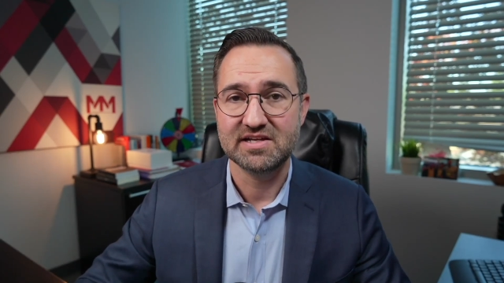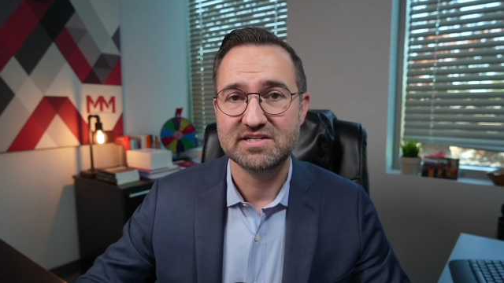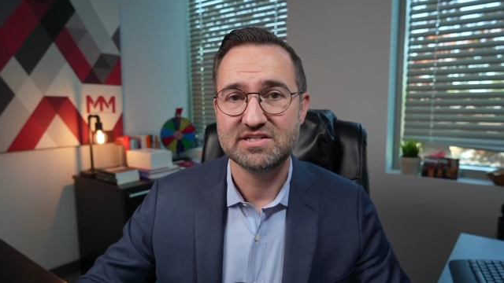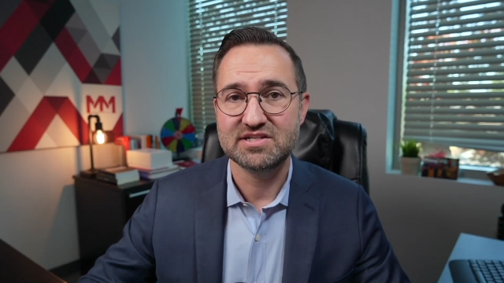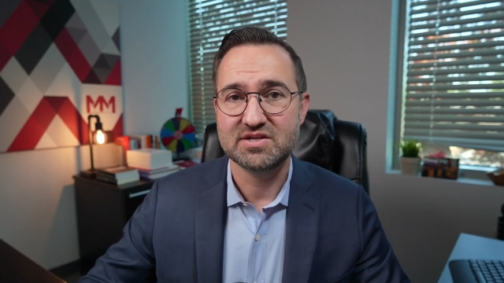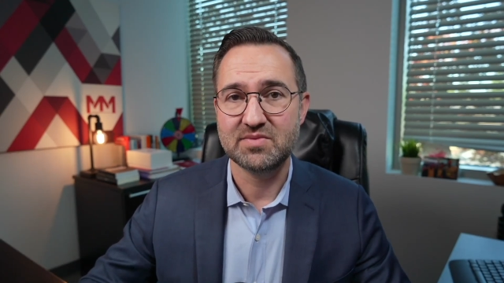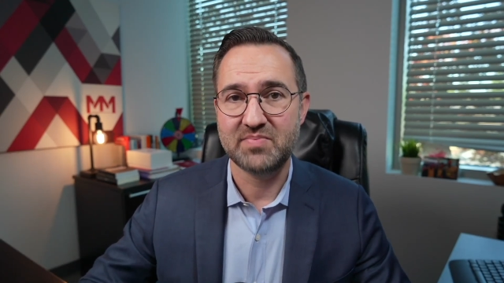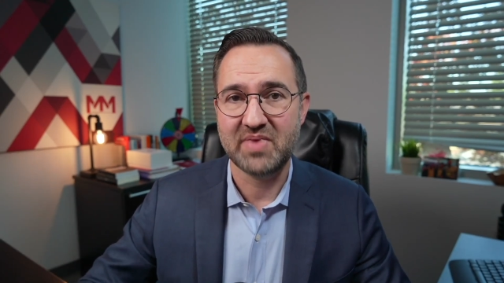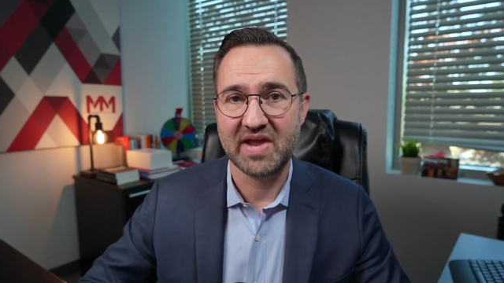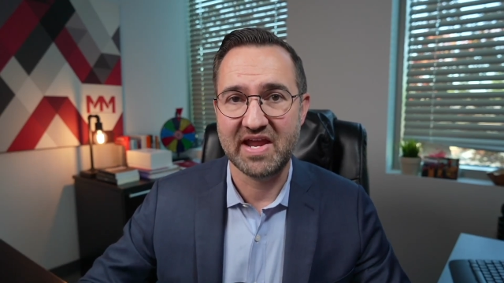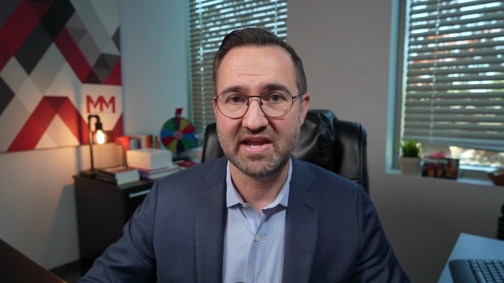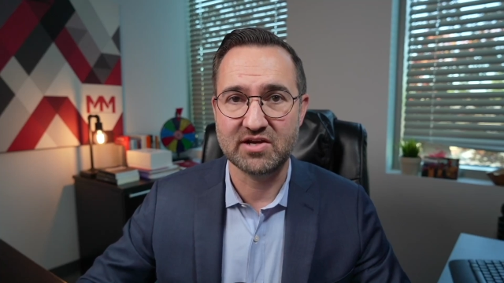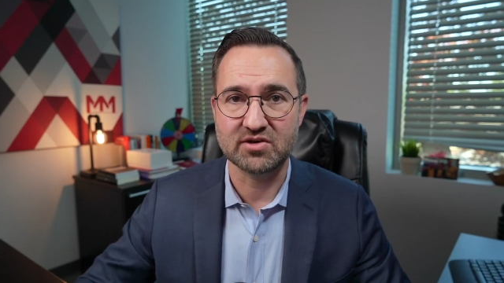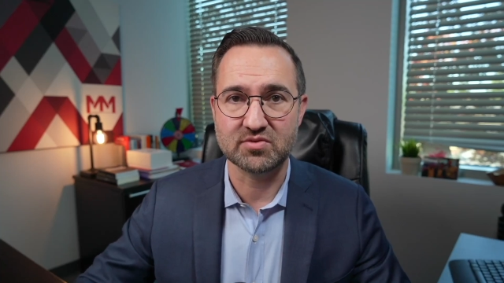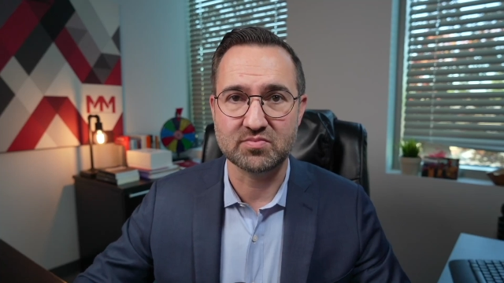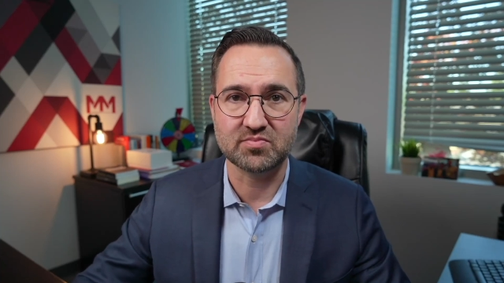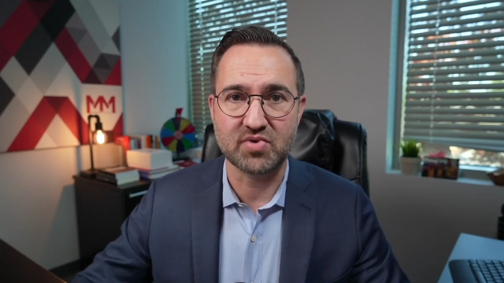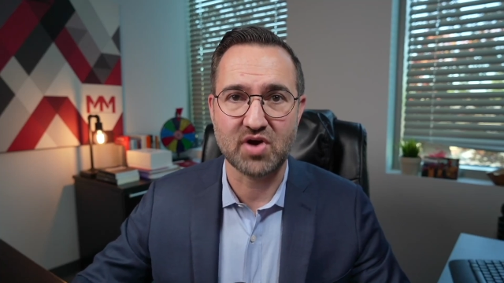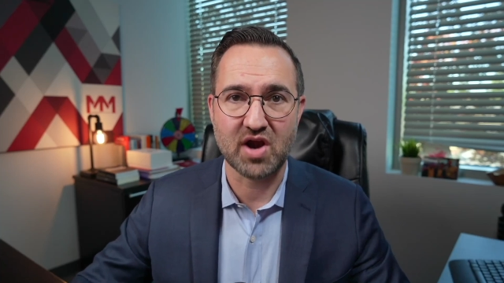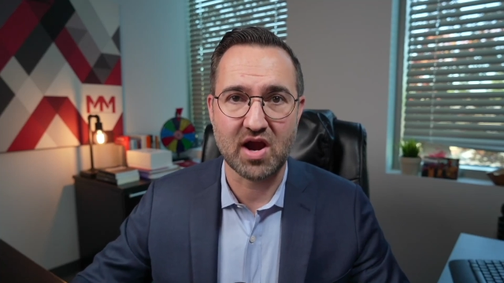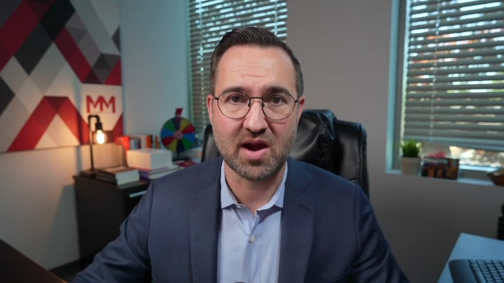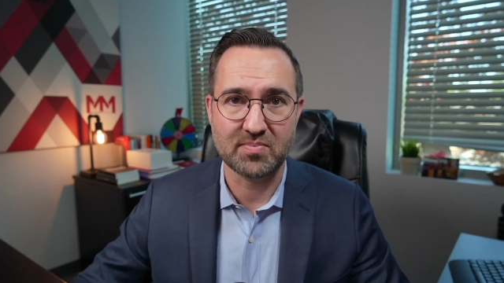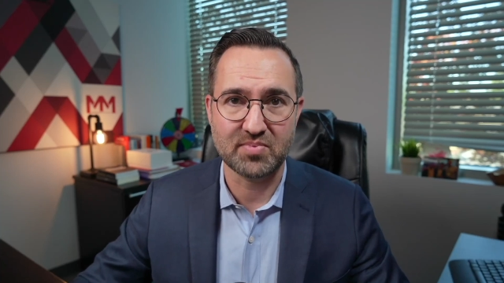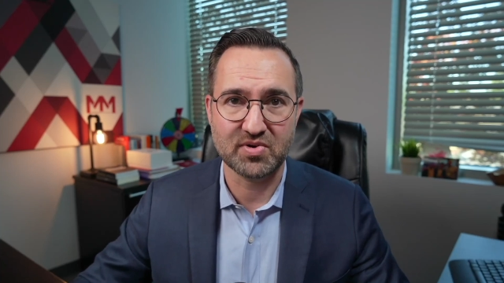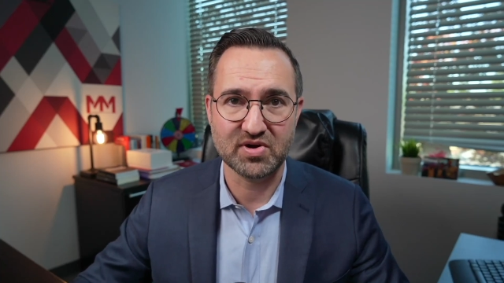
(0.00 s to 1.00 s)
to pay your
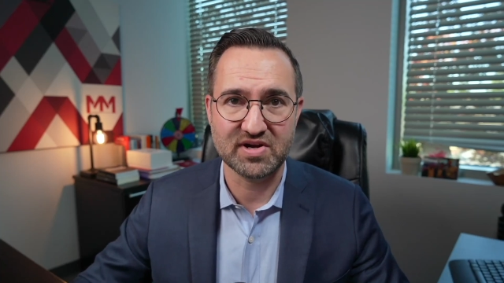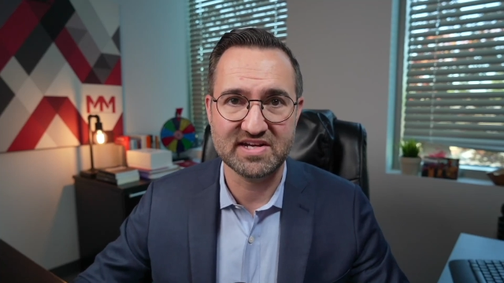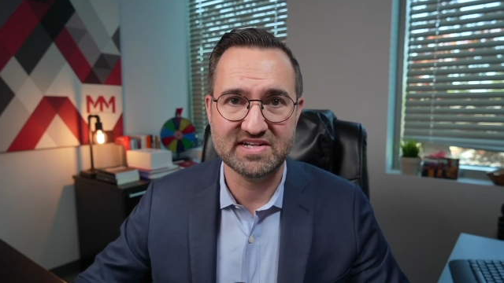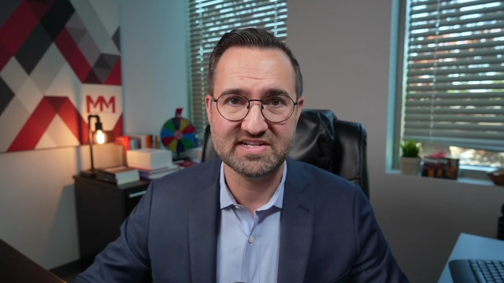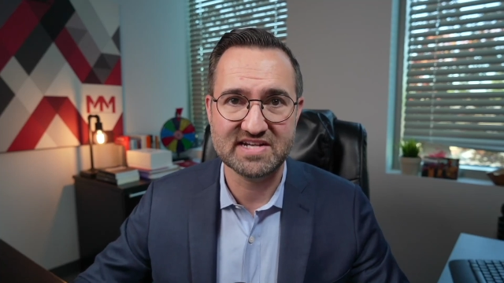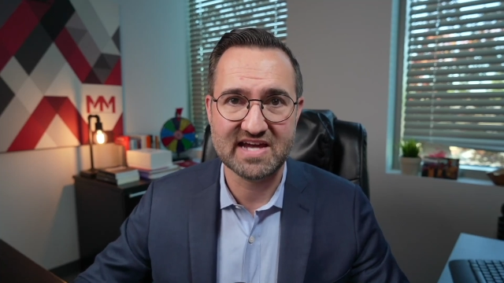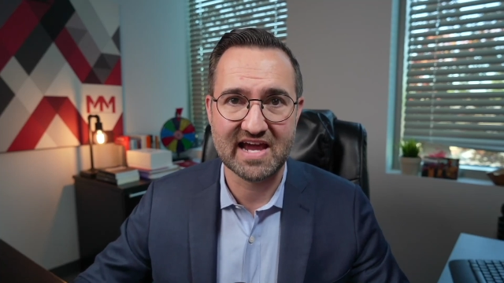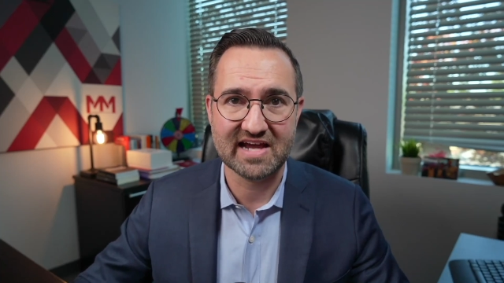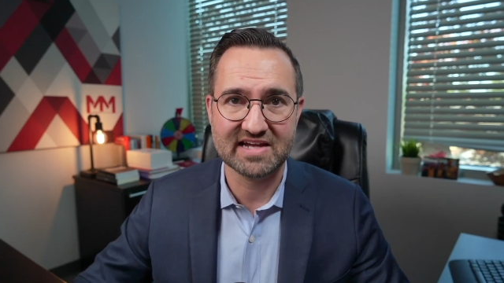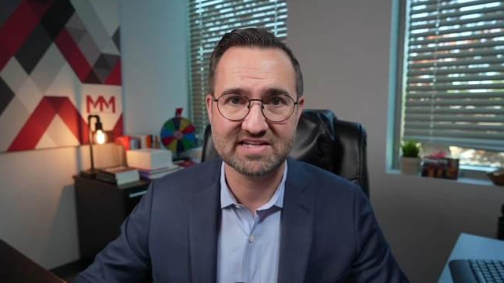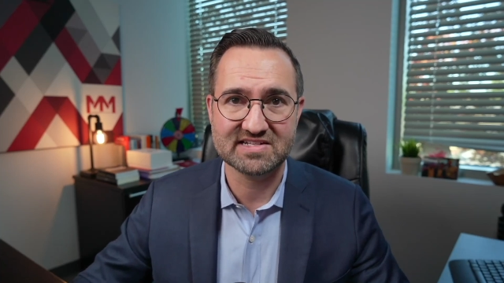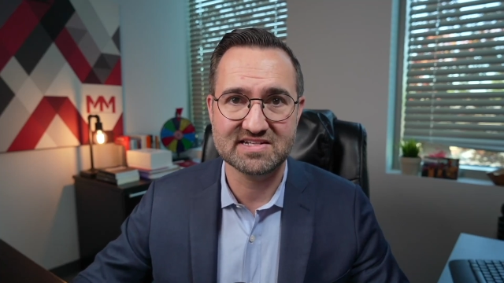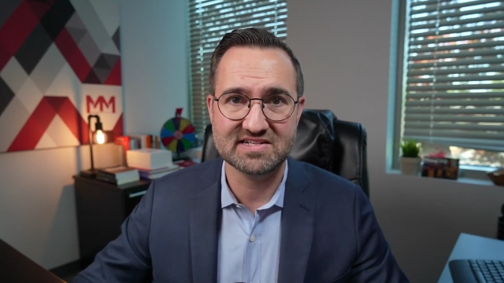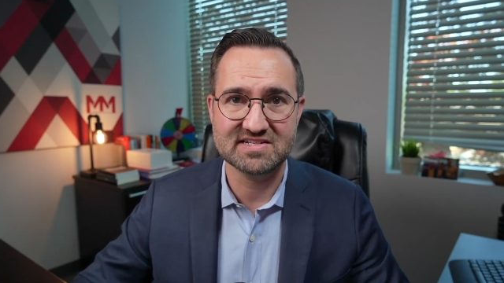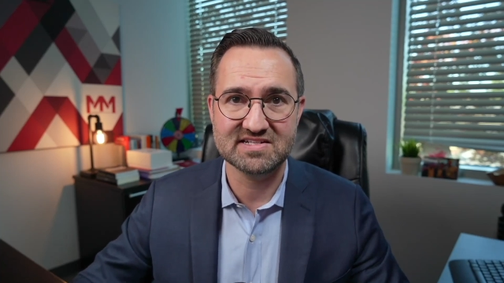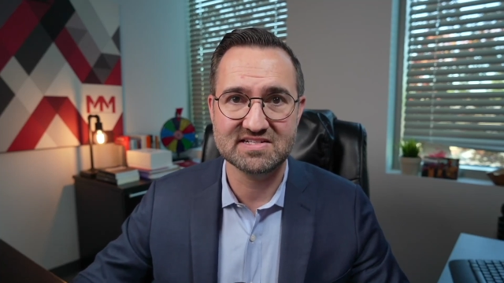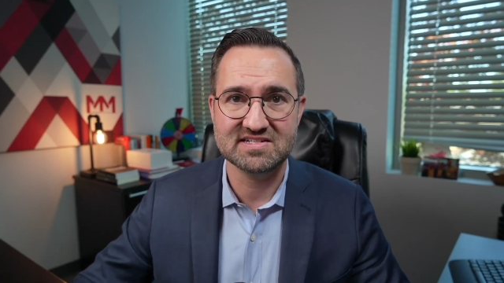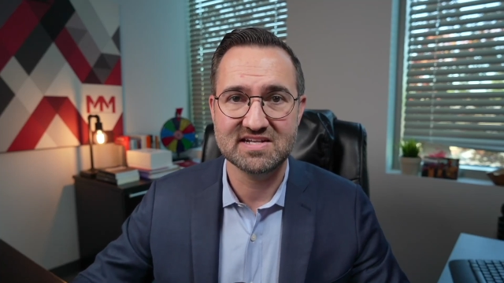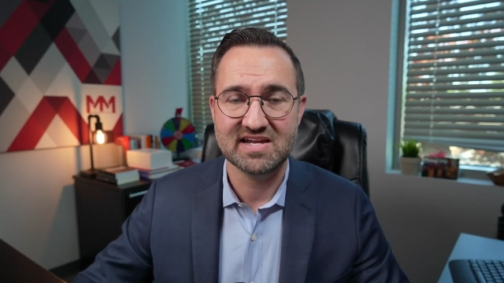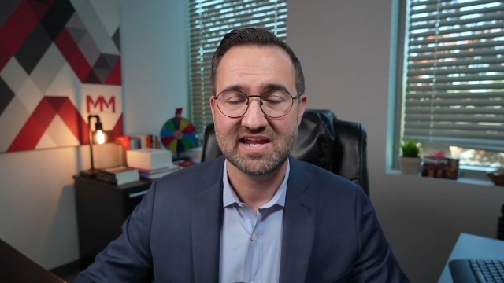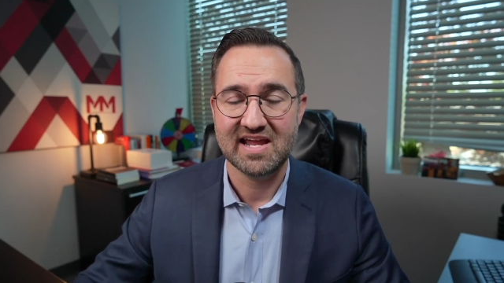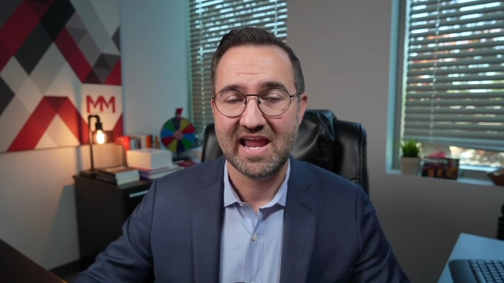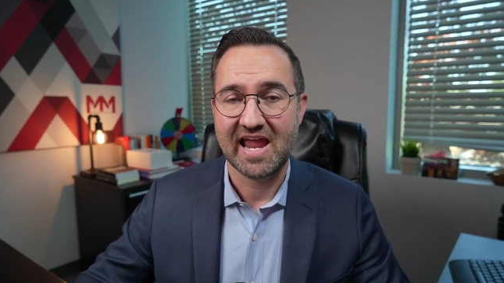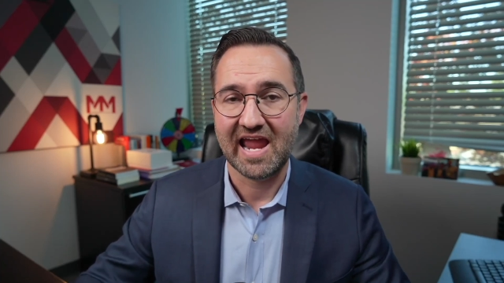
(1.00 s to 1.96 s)
property taxes